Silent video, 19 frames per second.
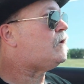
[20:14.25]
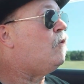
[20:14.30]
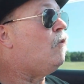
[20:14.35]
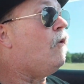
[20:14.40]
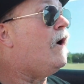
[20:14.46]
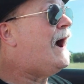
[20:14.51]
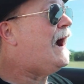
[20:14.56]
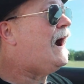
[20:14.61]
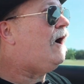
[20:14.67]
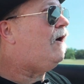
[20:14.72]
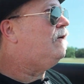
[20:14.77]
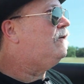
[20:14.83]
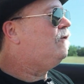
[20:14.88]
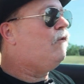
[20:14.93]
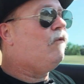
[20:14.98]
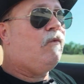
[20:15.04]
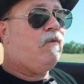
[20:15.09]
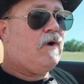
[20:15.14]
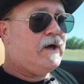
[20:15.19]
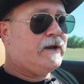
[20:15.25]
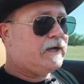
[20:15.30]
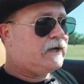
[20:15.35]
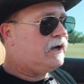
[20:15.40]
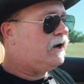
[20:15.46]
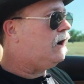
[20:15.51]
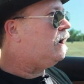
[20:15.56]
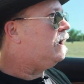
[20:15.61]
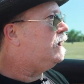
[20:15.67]
Wow, what a
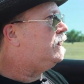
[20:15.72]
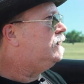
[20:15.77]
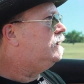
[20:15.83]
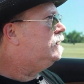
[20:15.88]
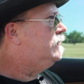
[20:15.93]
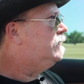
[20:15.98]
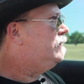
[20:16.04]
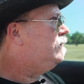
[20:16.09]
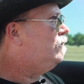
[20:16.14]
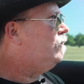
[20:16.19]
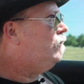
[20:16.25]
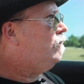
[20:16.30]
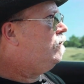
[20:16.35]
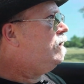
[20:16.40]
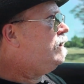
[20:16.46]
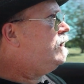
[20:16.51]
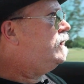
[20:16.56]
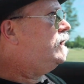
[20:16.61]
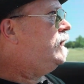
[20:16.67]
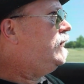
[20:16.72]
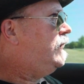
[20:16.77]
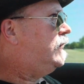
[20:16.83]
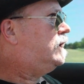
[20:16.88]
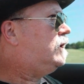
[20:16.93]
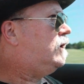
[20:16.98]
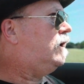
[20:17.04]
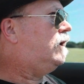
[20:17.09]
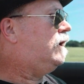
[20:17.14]
car. What a
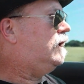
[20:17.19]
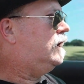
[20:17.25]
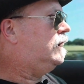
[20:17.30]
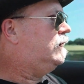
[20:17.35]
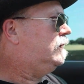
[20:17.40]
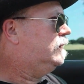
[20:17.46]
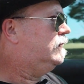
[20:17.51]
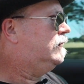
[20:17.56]
car.